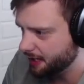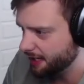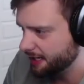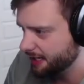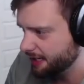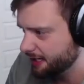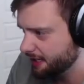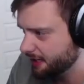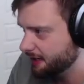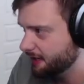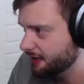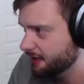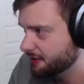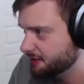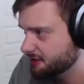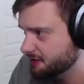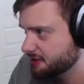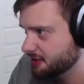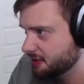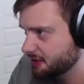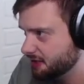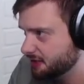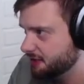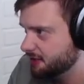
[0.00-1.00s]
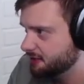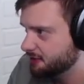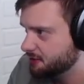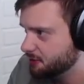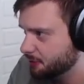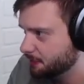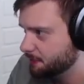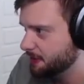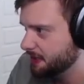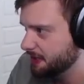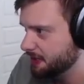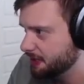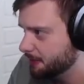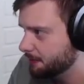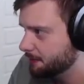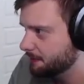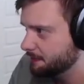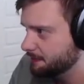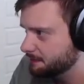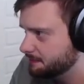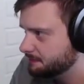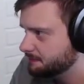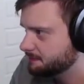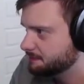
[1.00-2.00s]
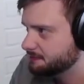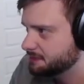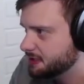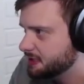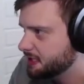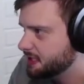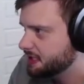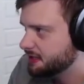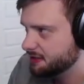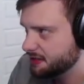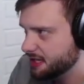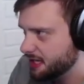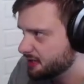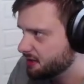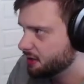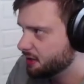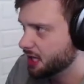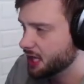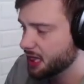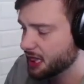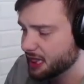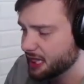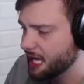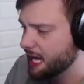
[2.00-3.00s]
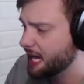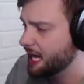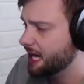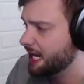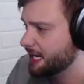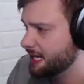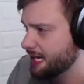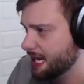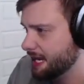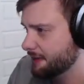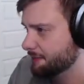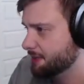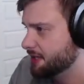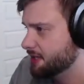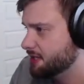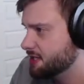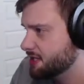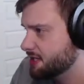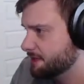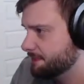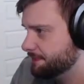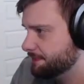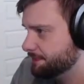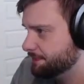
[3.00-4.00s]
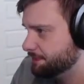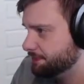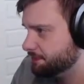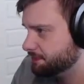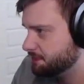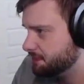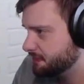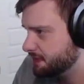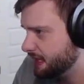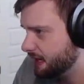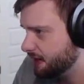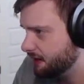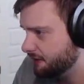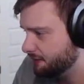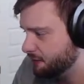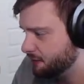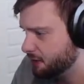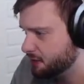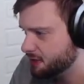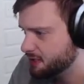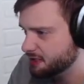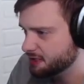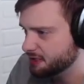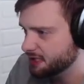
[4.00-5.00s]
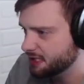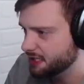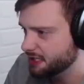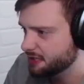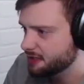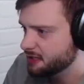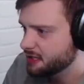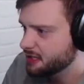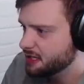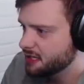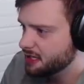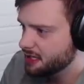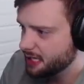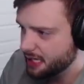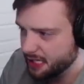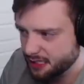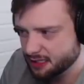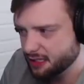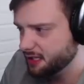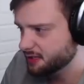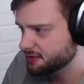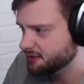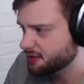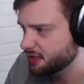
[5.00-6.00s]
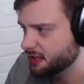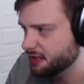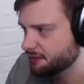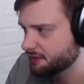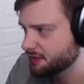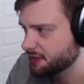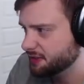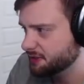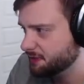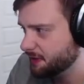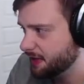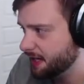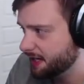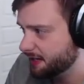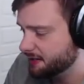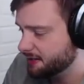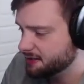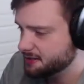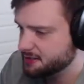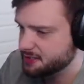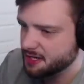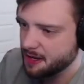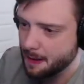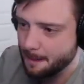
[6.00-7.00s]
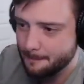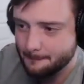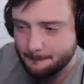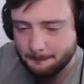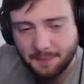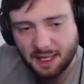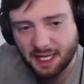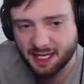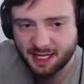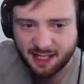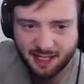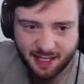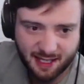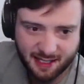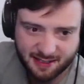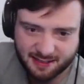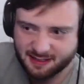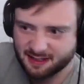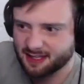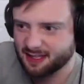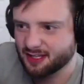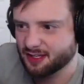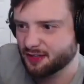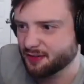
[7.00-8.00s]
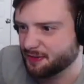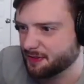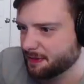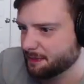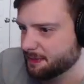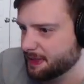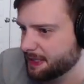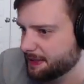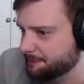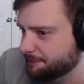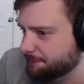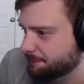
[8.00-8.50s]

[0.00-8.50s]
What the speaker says: here. Is your torpedo. They do a lot of damage. Now, unfortunately, he lost all of his fighters, but he gets a kill from it.